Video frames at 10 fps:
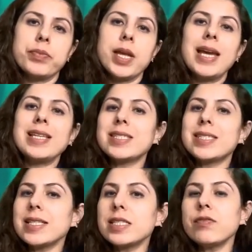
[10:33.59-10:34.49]

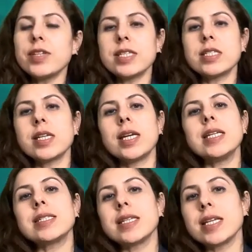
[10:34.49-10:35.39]
Extensive testing
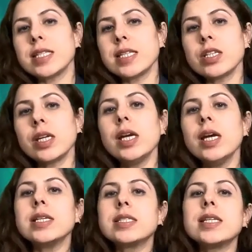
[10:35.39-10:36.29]
is necessary
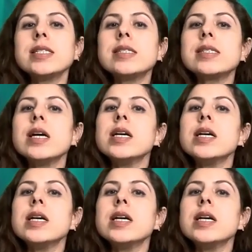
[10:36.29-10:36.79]
since